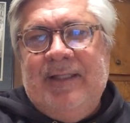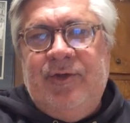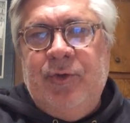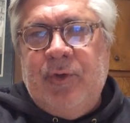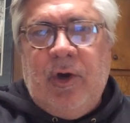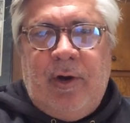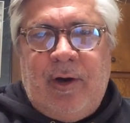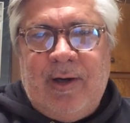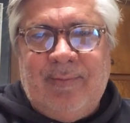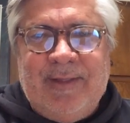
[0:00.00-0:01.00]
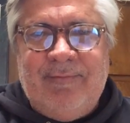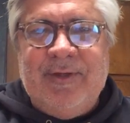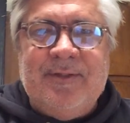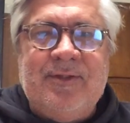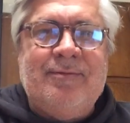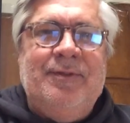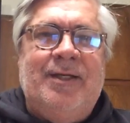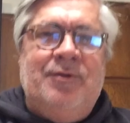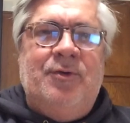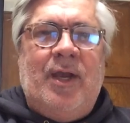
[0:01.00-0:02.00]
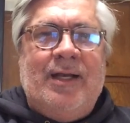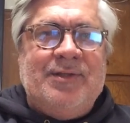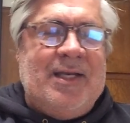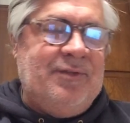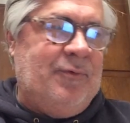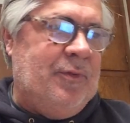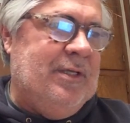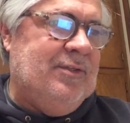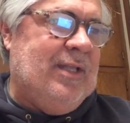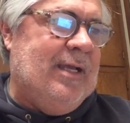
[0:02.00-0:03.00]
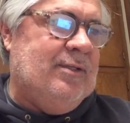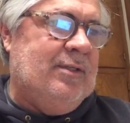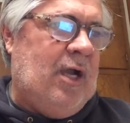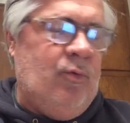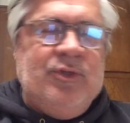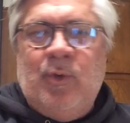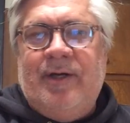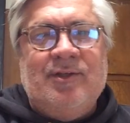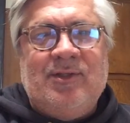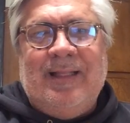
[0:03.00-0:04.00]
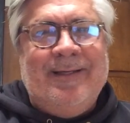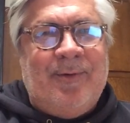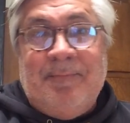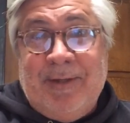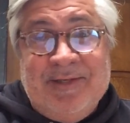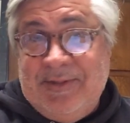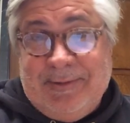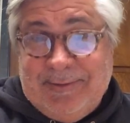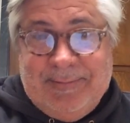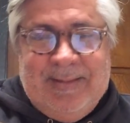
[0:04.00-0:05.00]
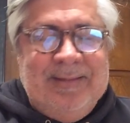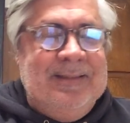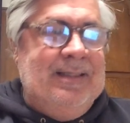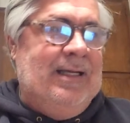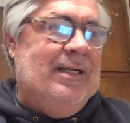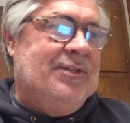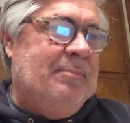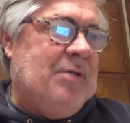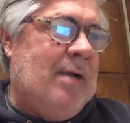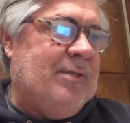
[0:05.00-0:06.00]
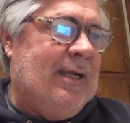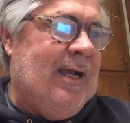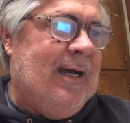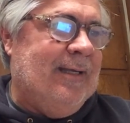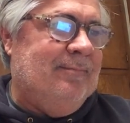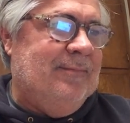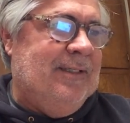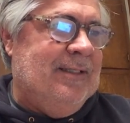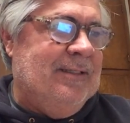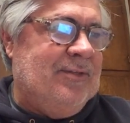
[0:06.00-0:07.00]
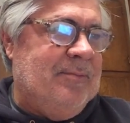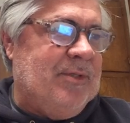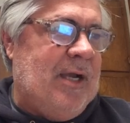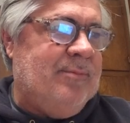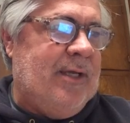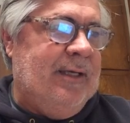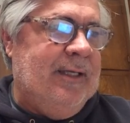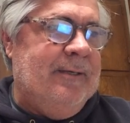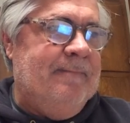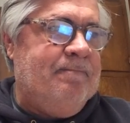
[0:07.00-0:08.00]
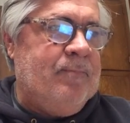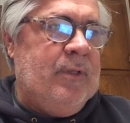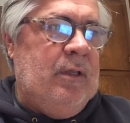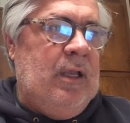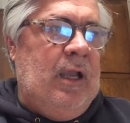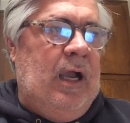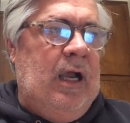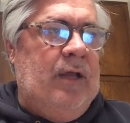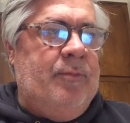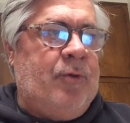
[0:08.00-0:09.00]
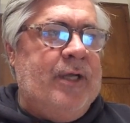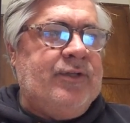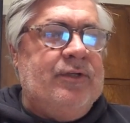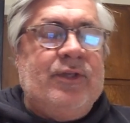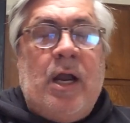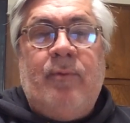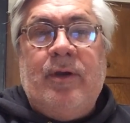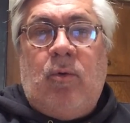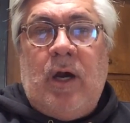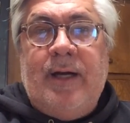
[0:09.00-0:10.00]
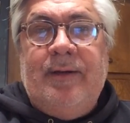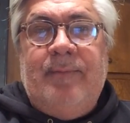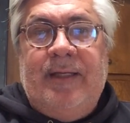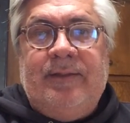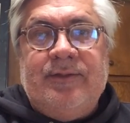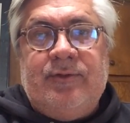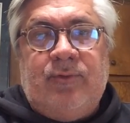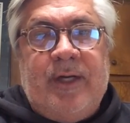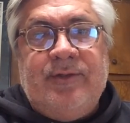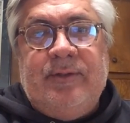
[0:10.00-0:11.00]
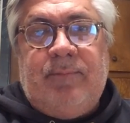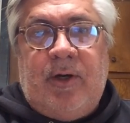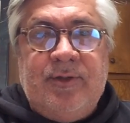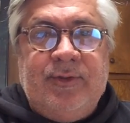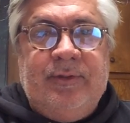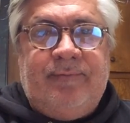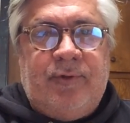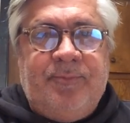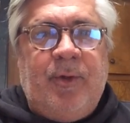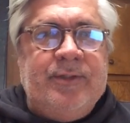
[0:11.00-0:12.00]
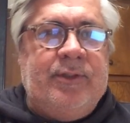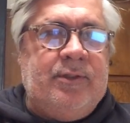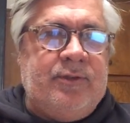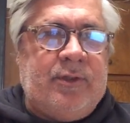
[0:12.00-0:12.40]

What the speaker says: a new car, whatever it is you guys ask for these days. I always wanted a sled or a bicycle. Sometimes I got it. Sometimes I didn't. The president's not required to make this address in person. The first president to